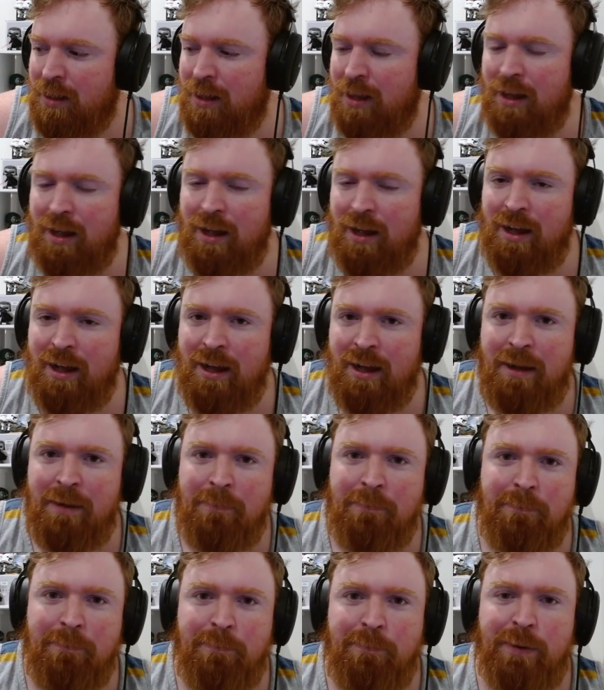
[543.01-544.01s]

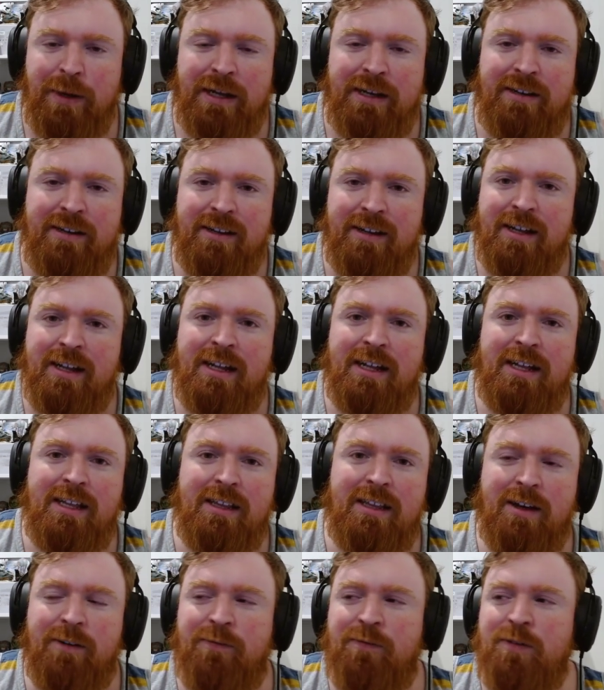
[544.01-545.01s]
But
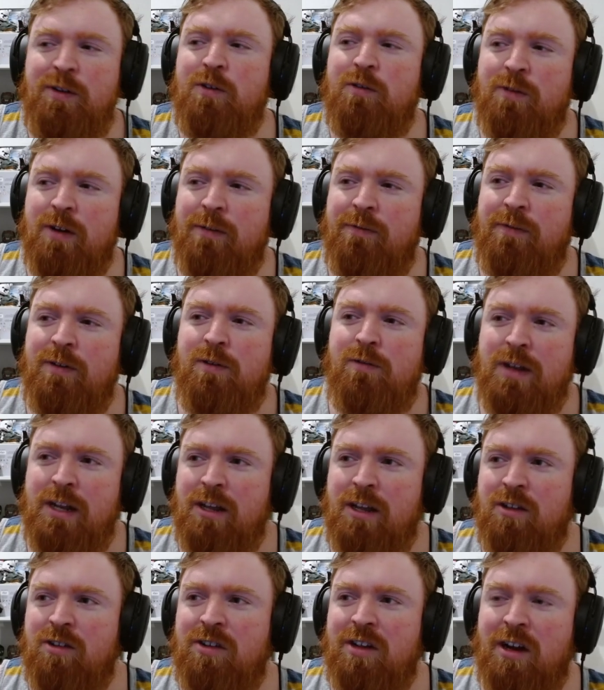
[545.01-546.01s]
a few
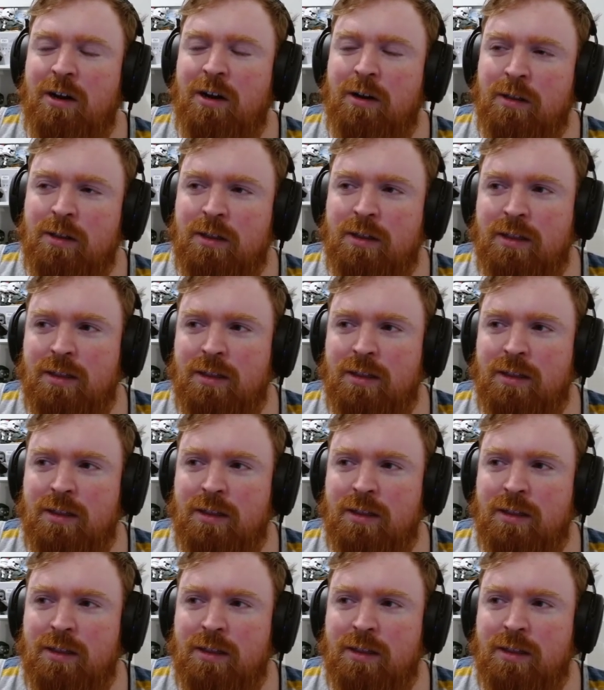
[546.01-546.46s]
videos are